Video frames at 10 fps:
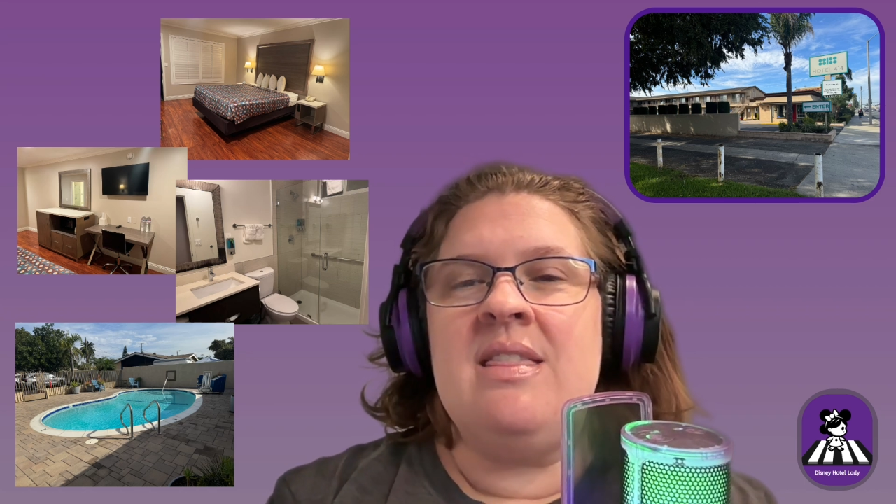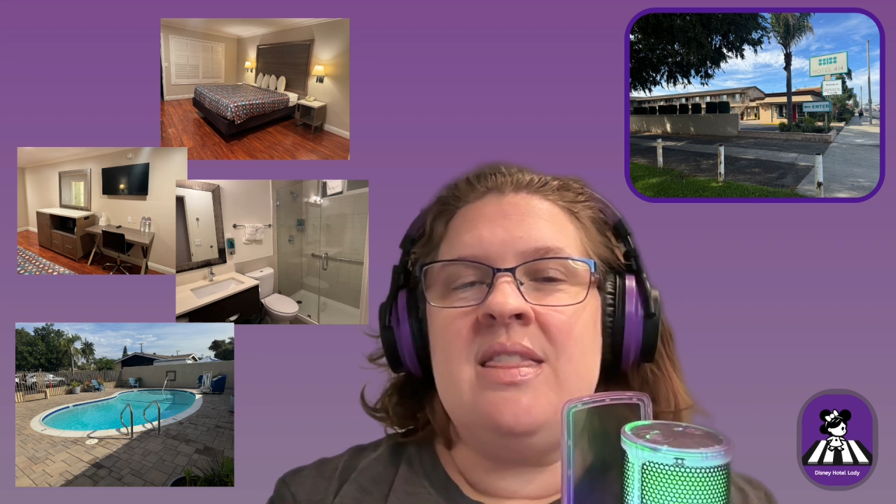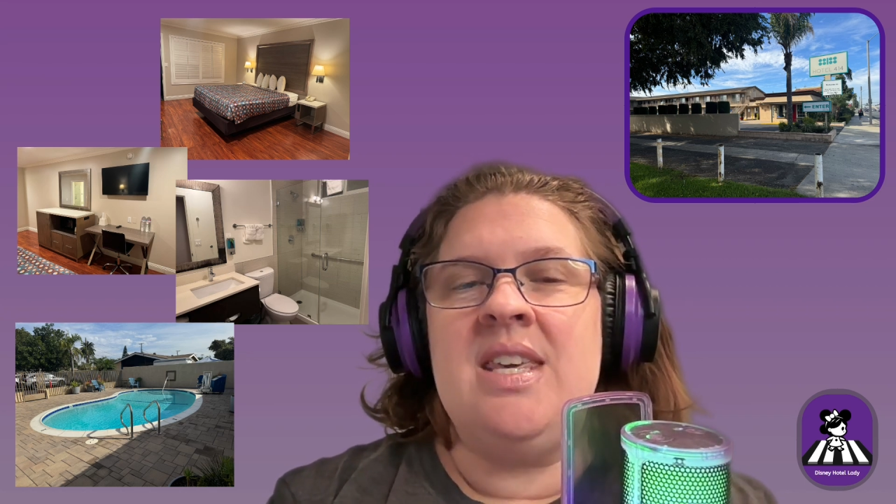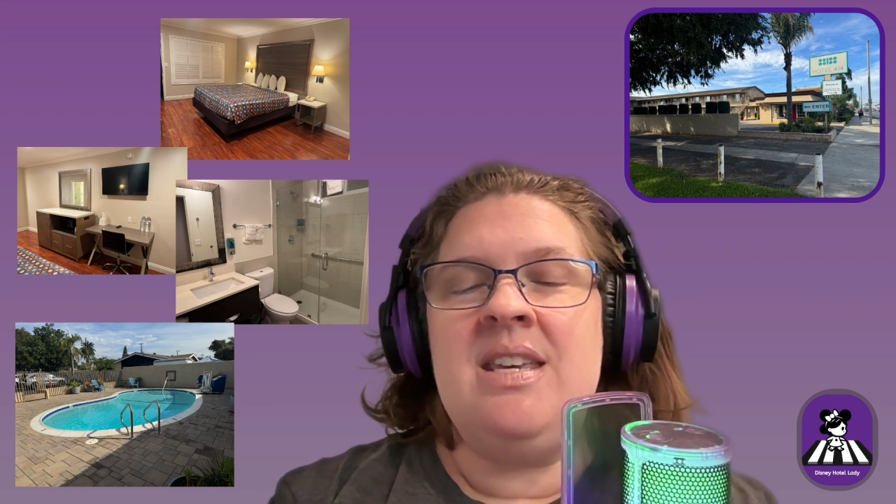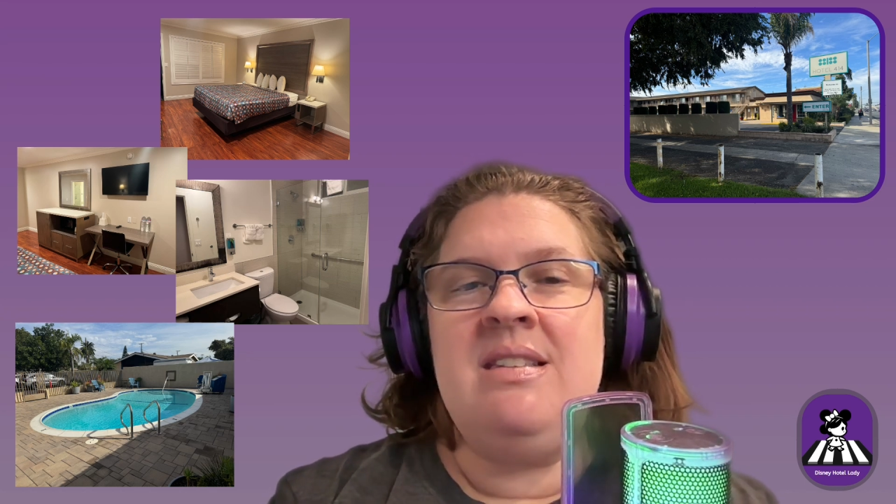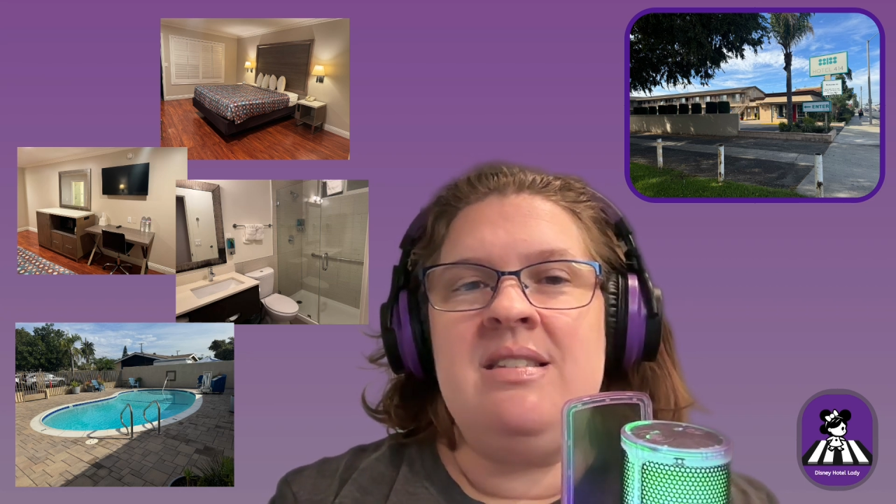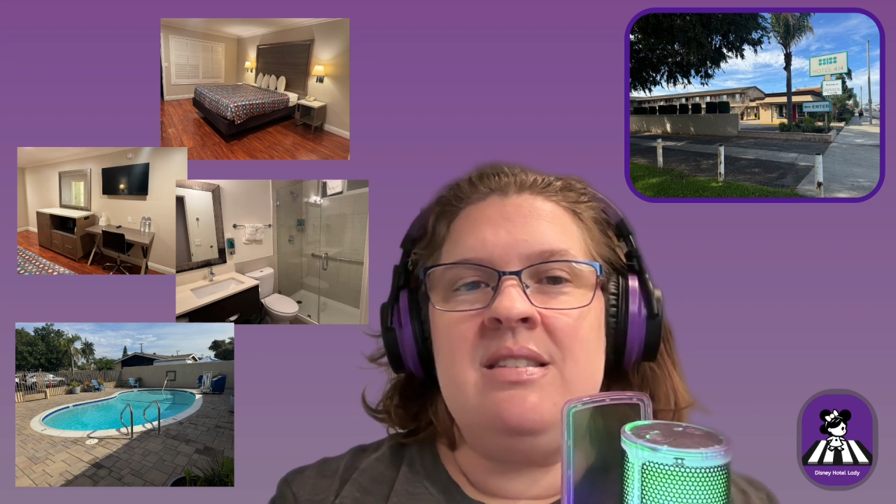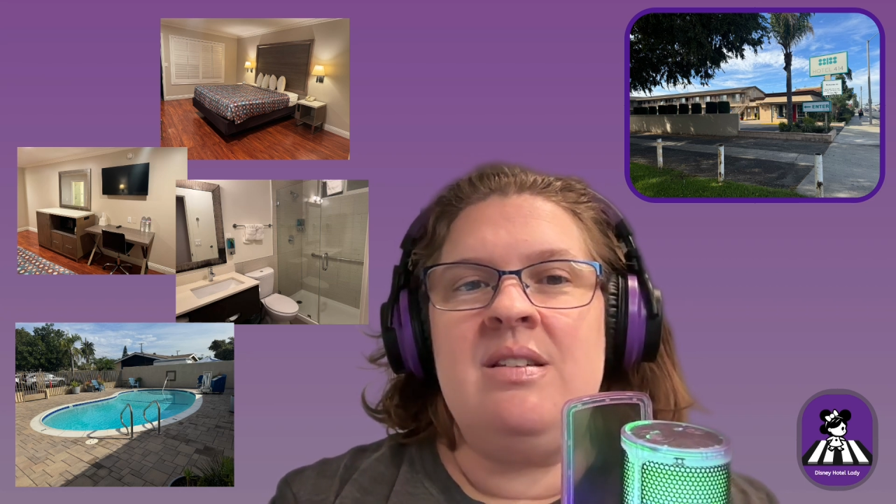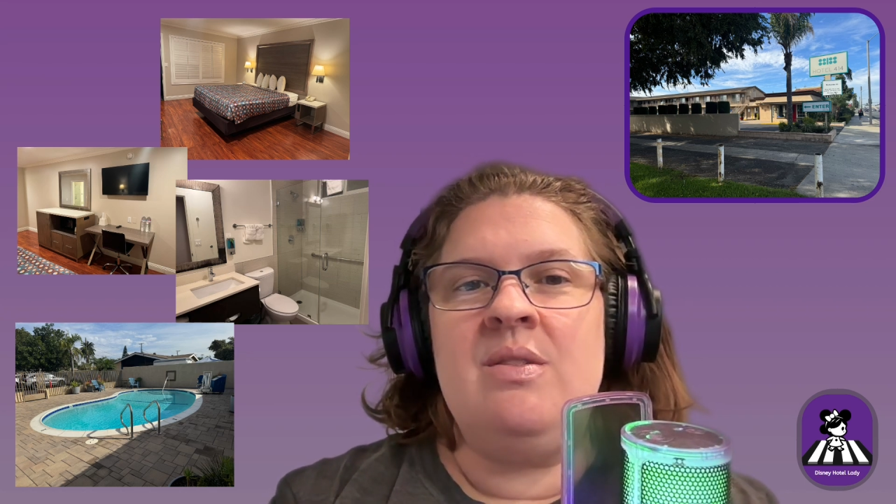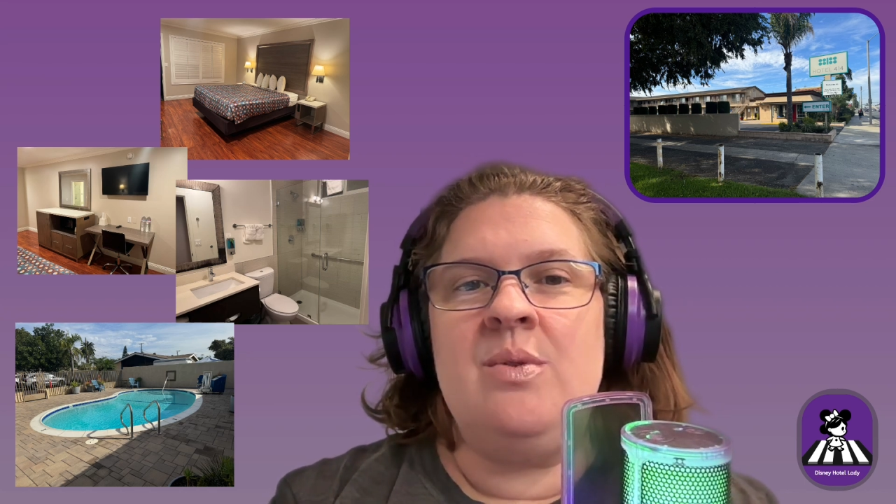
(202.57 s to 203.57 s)

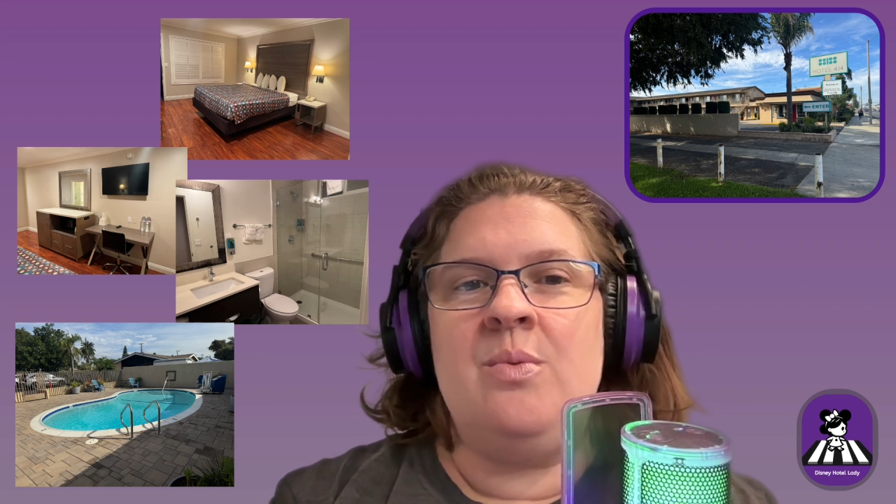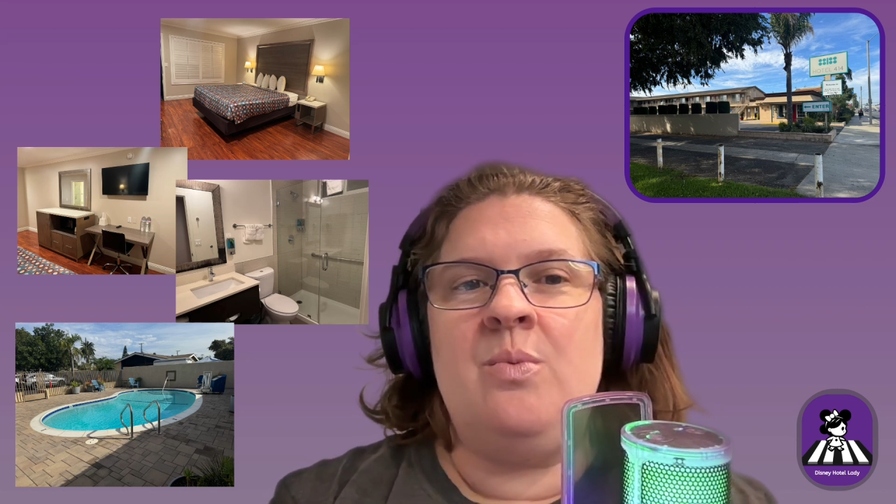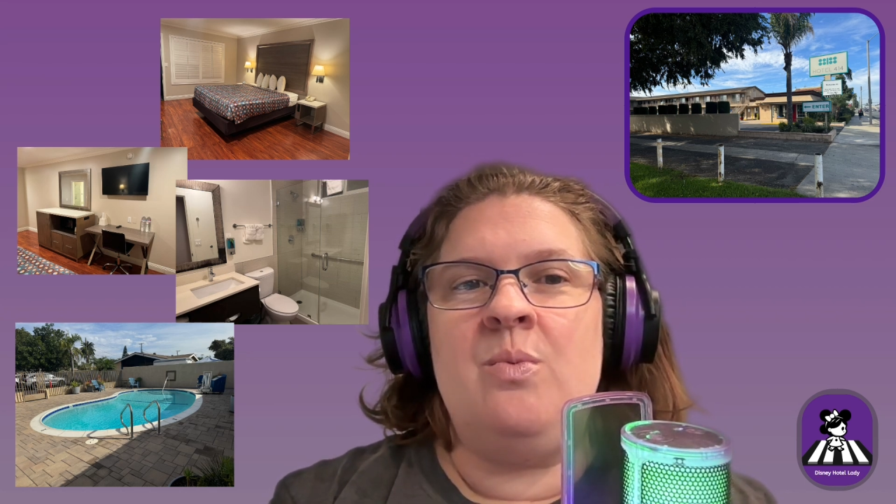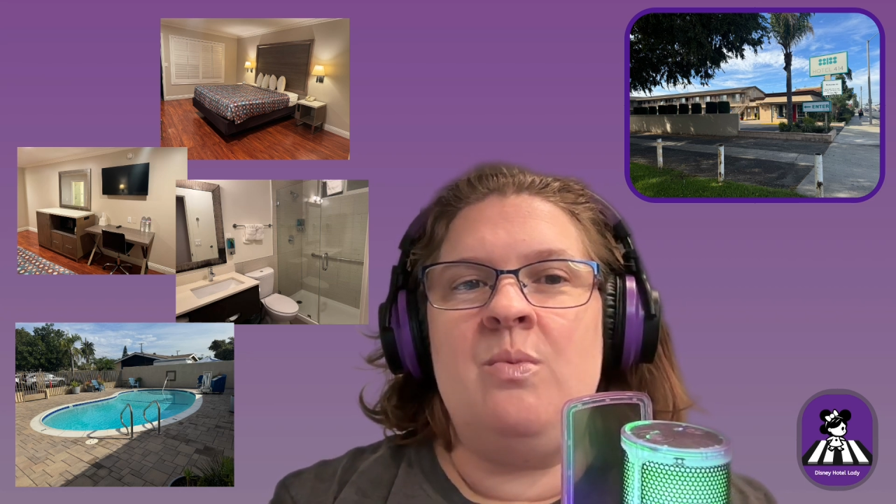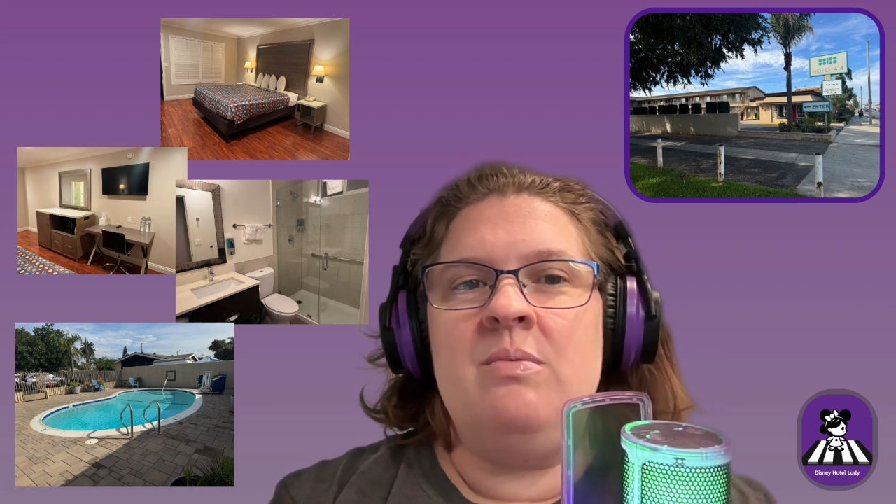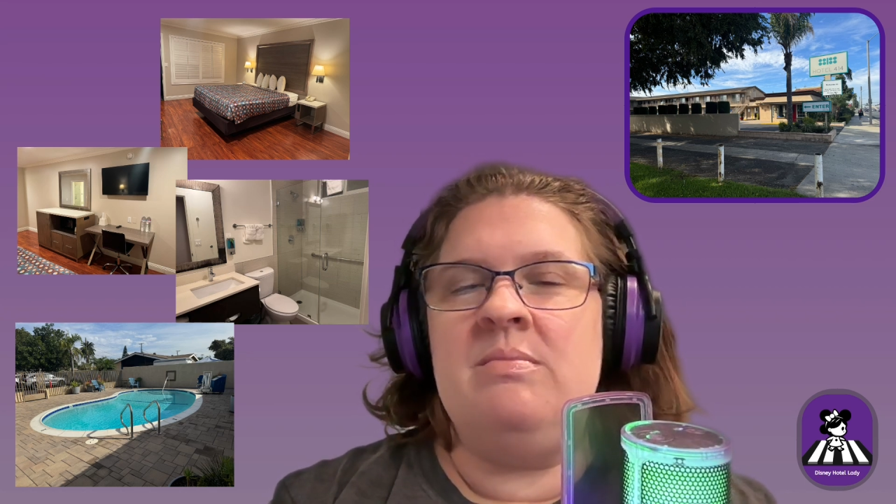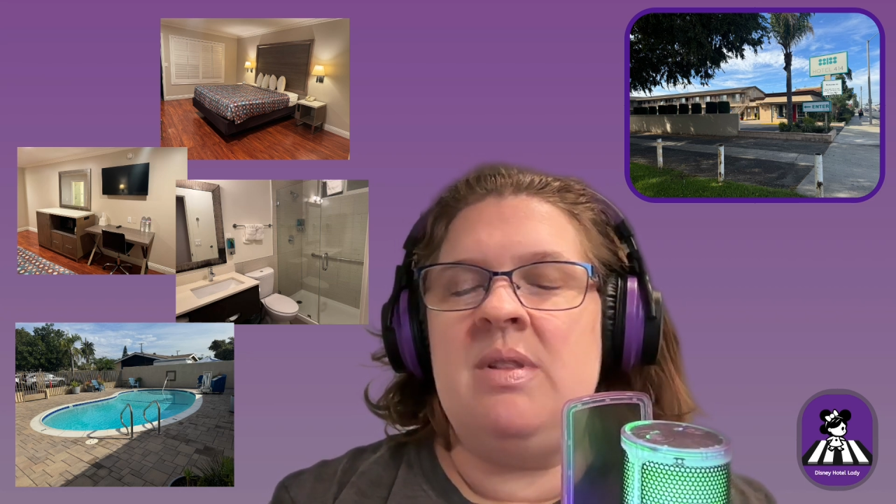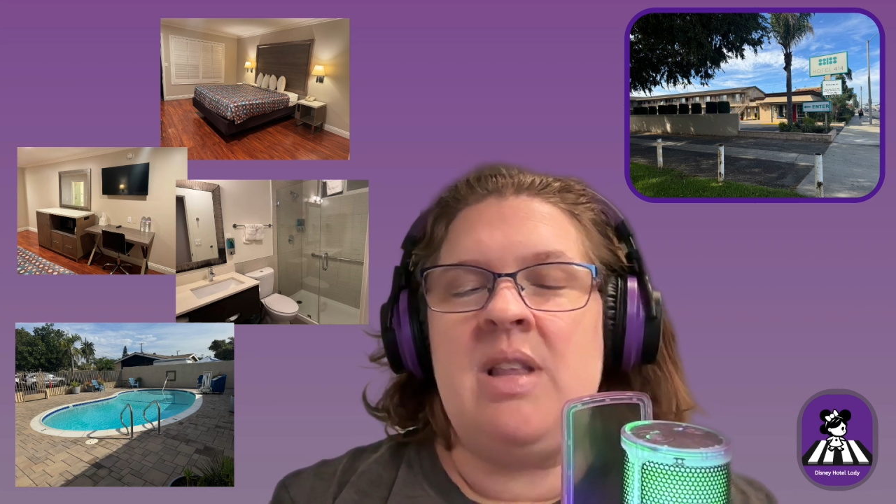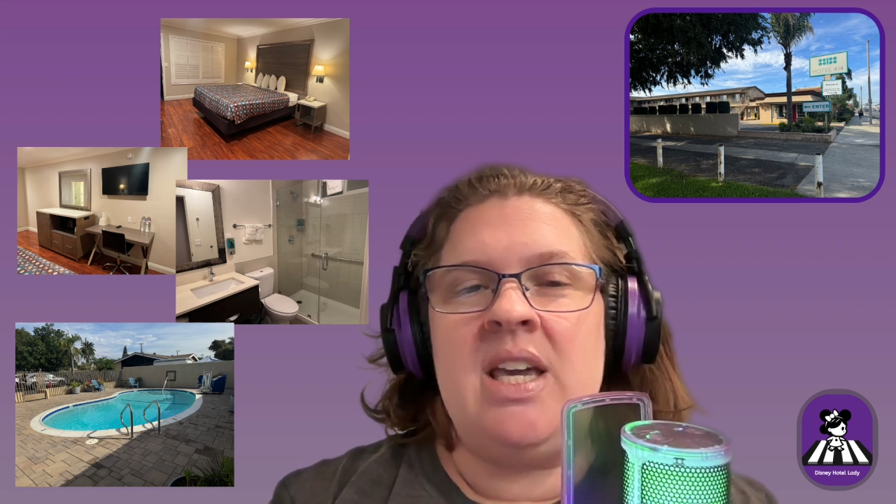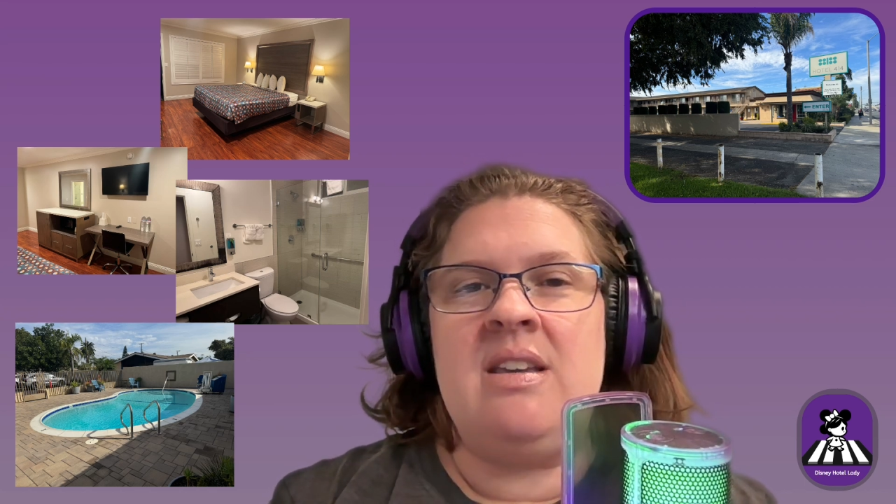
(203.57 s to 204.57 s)
This,
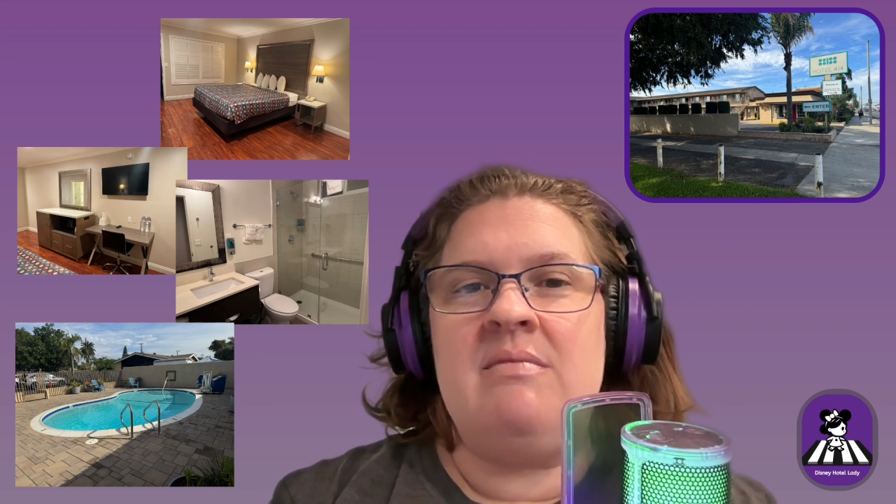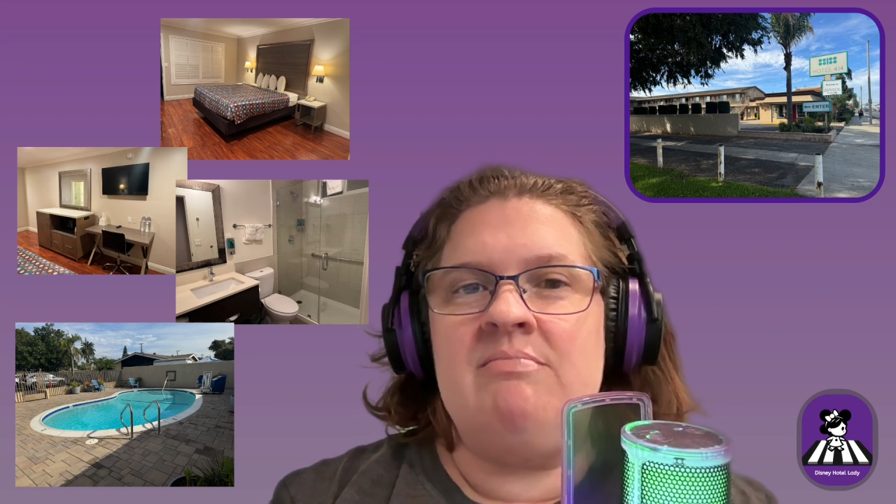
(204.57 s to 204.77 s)
like